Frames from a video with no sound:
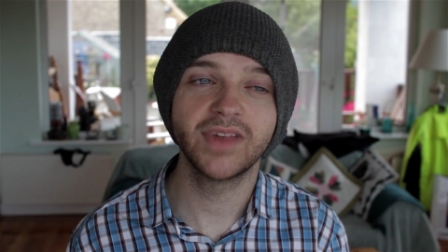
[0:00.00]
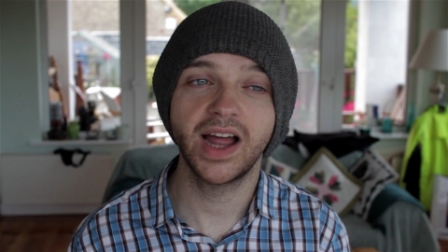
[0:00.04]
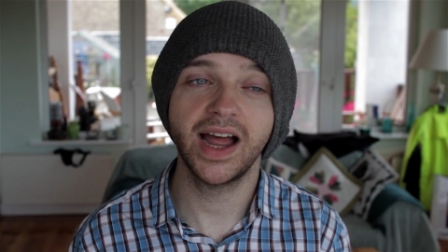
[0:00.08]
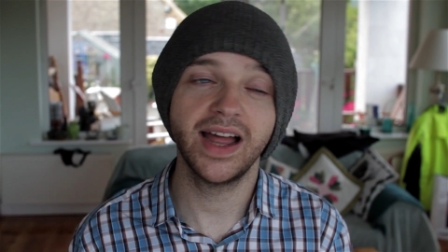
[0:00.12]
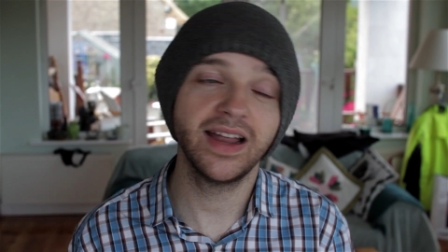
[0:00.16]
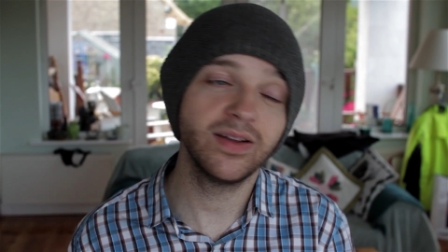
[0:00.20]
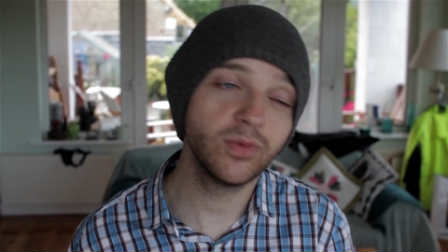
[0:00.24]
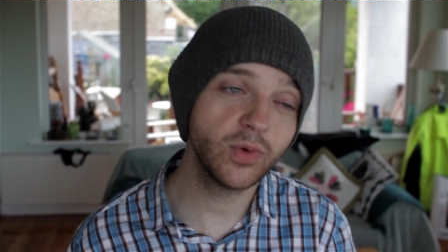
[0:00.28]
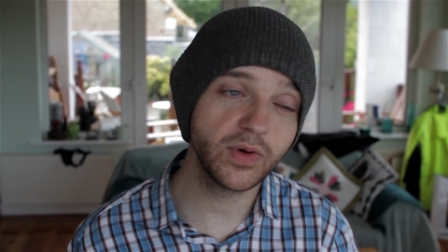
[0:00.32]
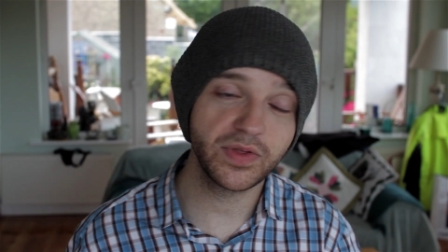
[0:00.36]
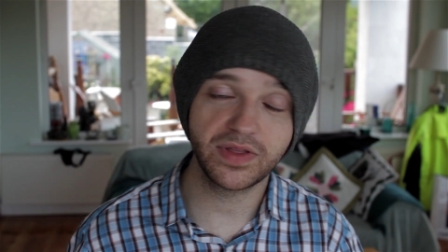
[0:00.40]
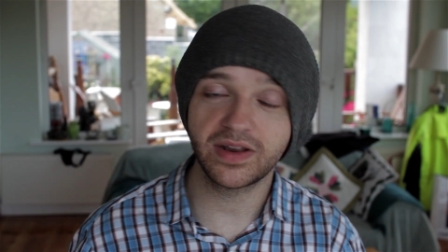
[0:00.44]

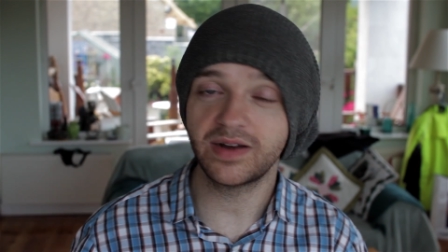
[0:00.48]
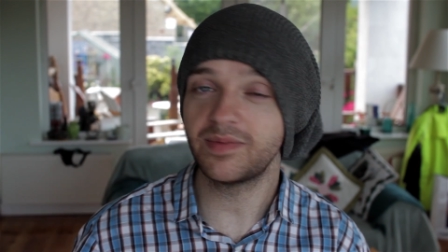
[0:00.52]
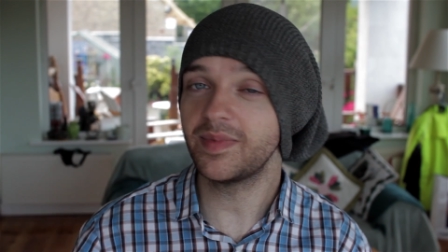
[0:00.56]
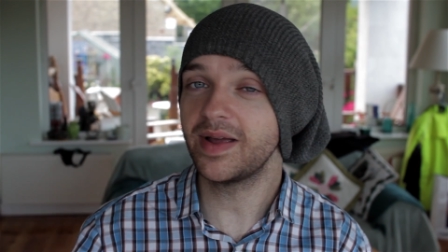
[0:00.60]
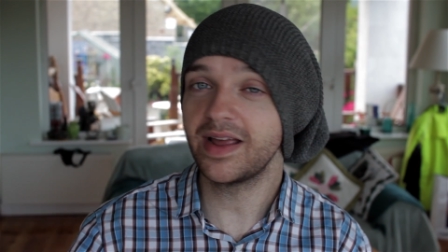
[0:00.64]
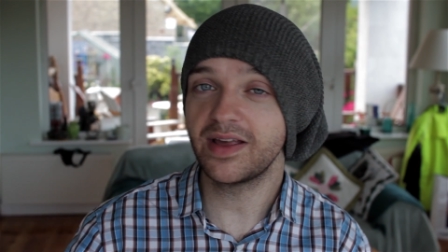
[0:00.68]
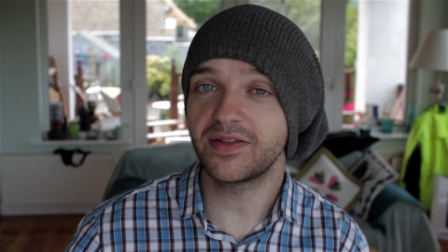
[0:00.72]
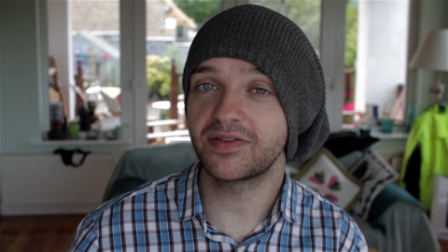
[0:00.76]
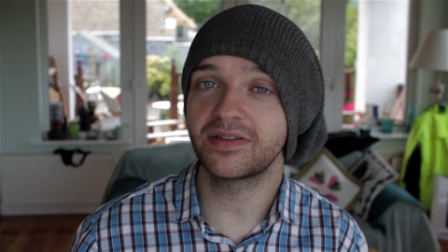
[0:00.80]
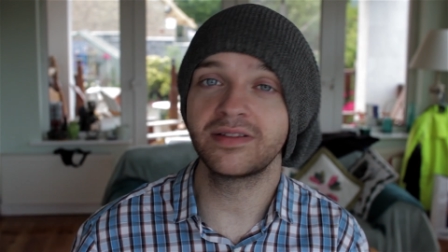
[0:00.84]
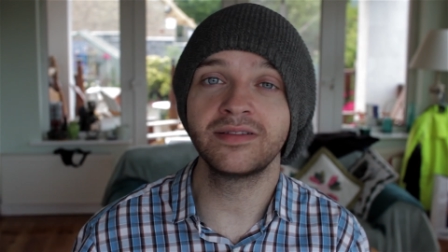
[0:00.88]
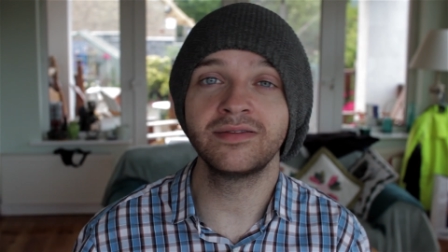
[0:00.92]
It wasn't
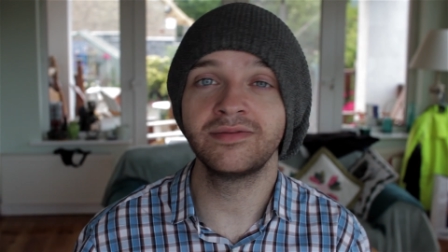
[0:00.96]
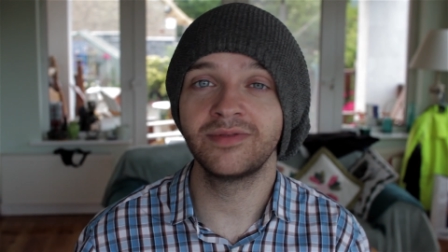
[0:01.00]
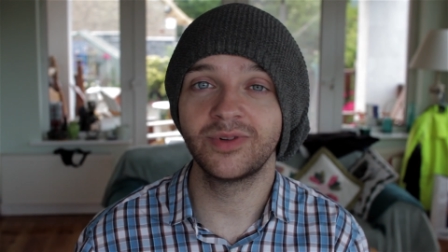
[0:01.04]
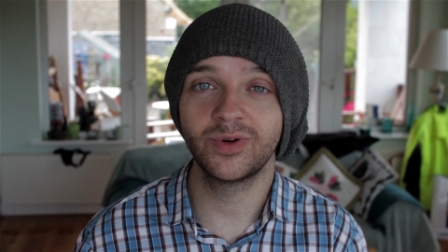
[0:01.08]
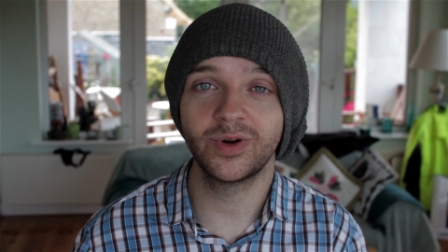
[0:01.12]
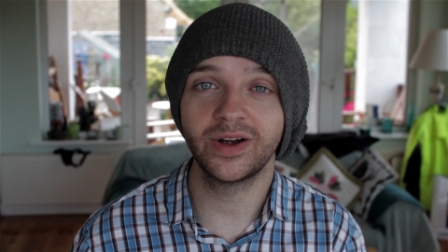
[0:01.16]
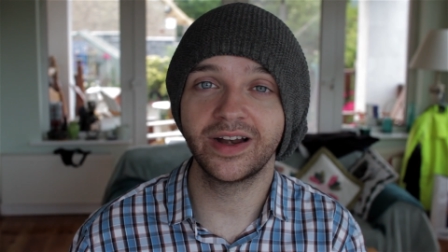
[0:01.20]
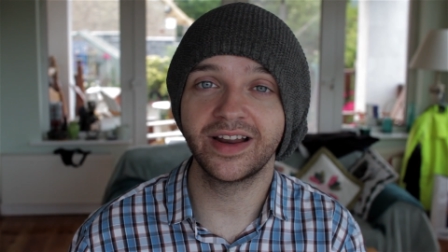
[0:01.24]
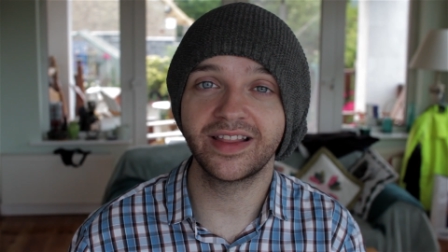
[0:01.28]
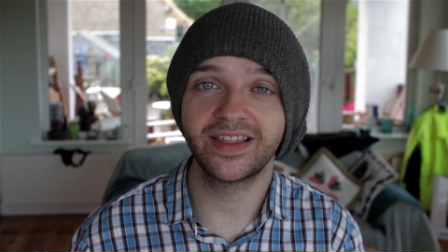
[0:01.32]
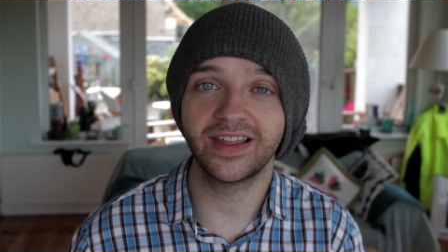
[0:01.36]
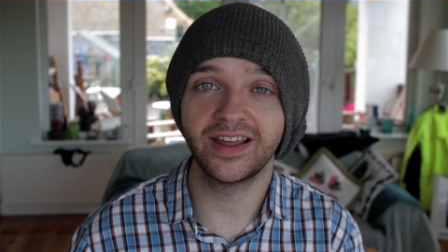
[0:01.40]
amazing
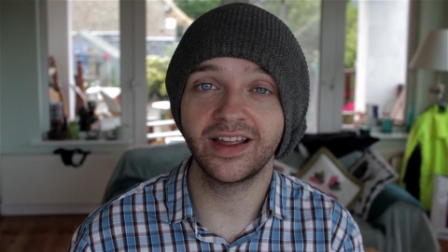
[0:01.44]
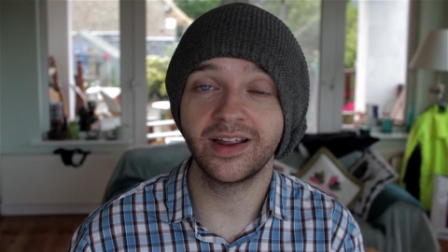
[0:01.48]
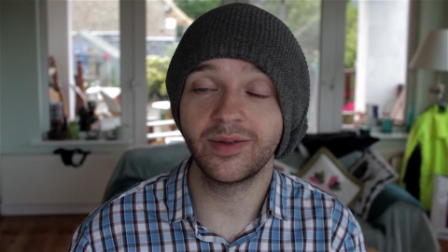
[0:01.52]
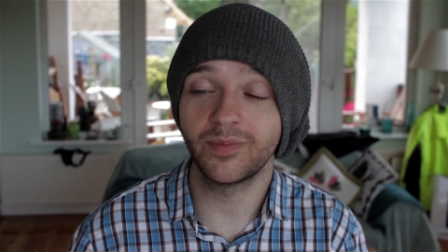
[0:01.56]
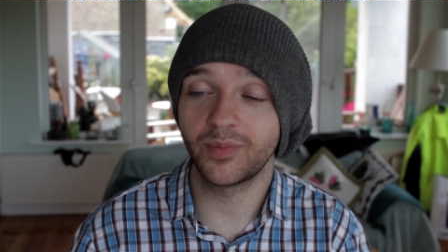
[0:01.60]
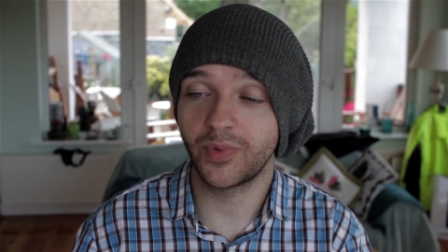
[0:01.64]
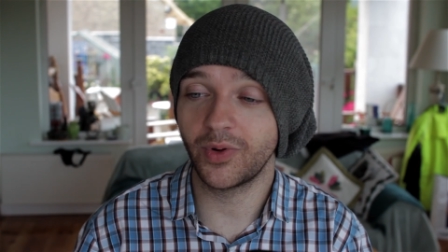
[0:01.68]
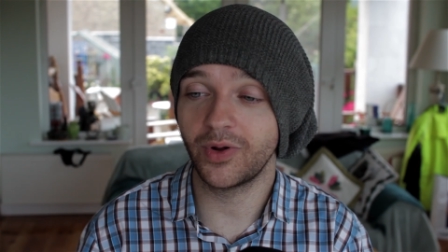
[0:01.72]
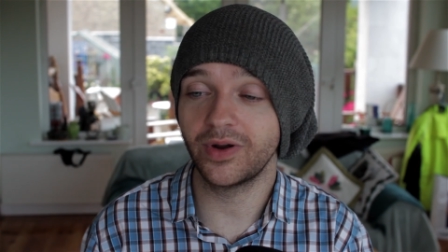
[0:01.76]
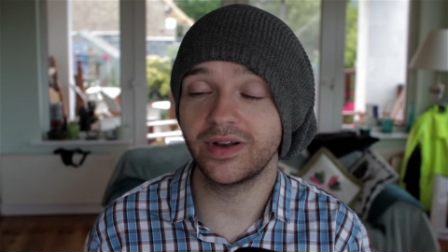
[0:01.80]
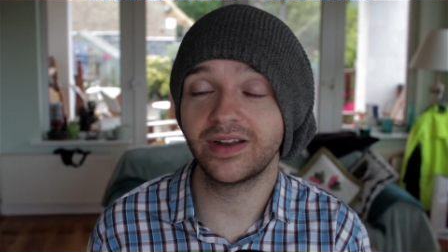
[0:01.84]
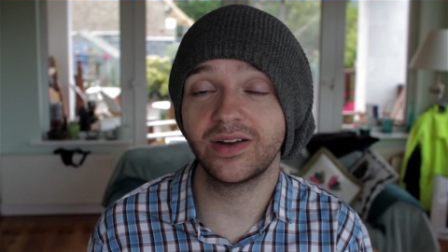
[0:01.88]
or anything,
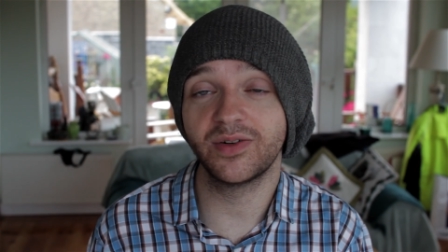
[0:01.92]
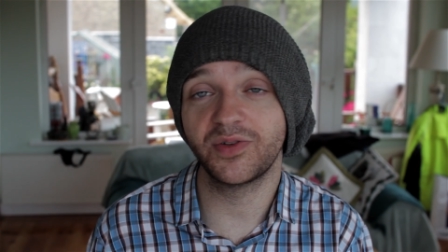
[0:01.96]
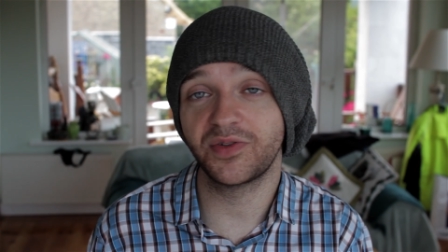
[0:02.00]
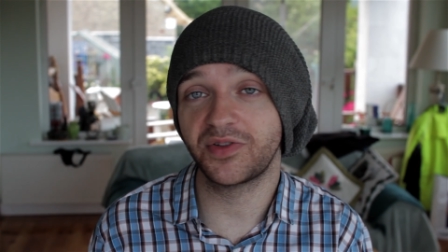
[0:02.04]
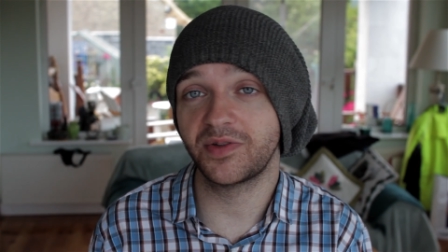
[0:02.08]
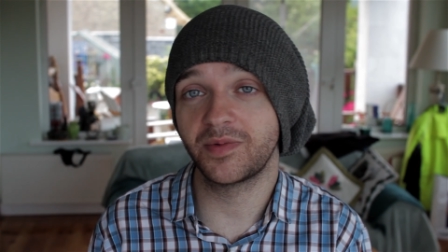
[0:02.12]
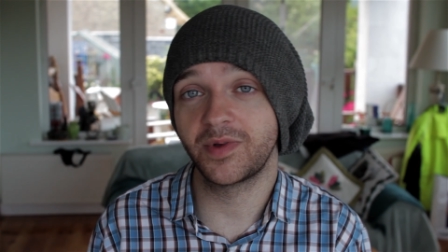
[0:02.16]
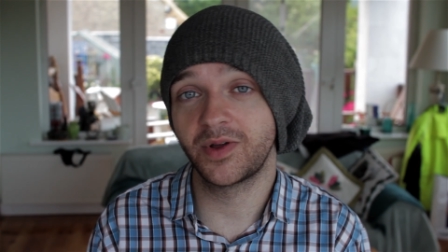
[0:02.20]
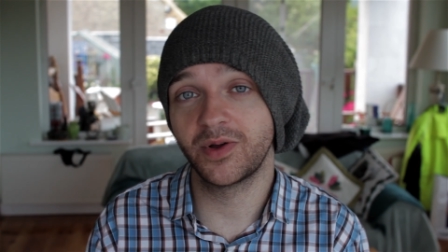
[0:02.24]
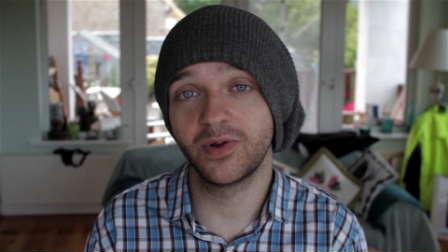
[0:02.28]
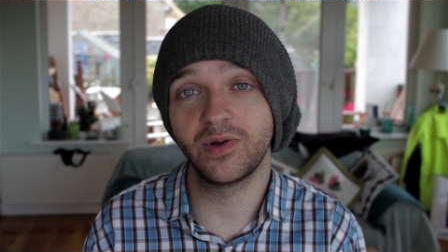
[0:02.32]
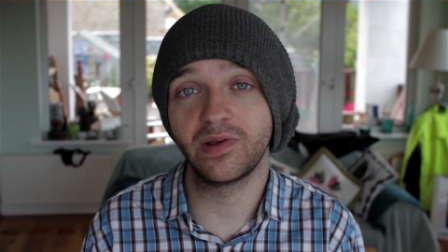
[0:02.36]
but there were
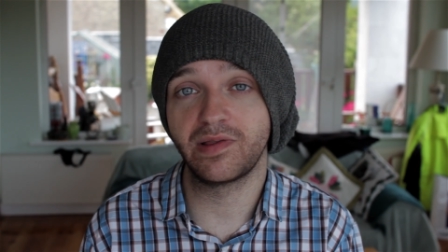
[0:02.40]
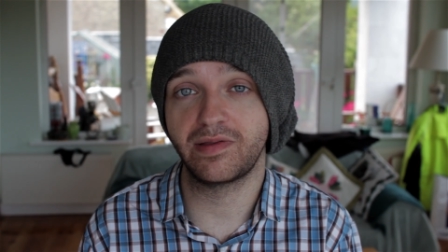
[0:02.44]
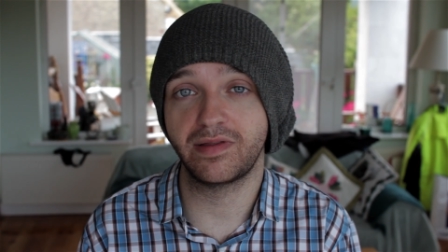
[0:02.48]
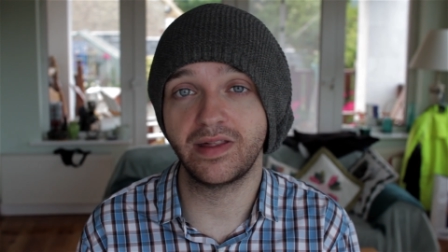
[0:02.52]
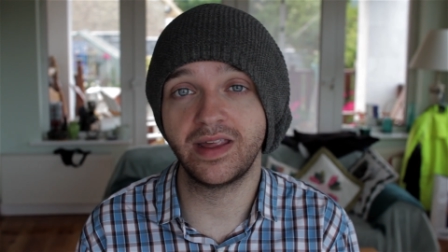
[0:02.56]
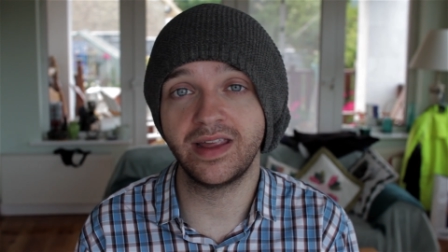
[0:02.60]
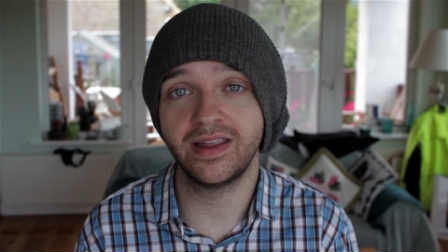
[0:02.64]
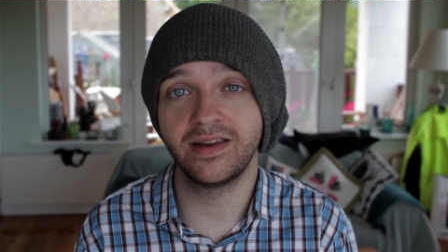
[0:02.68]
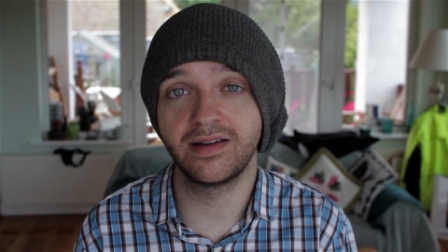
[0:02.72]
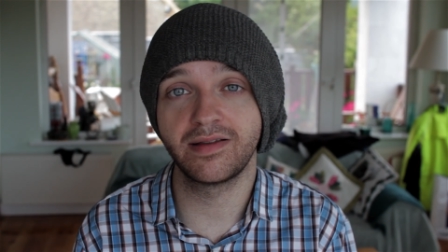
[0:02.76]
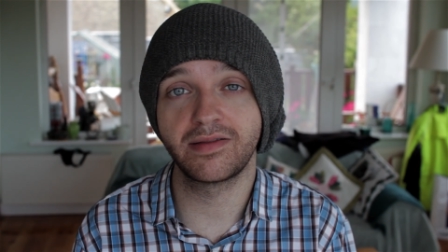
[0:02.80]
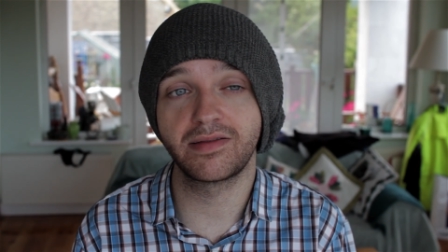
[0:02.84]
some cool
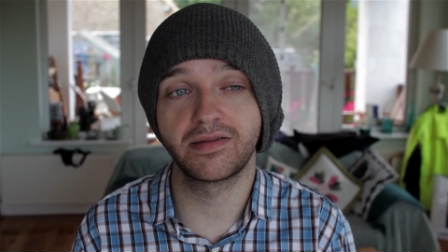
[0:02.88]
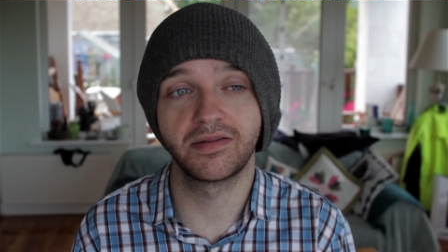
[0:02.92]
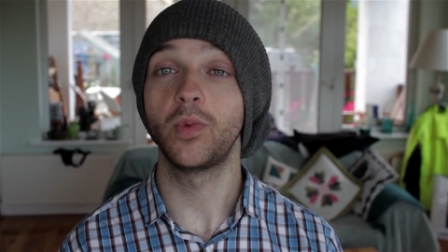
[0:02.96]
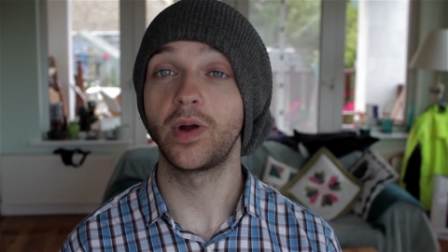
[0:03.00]
scenes.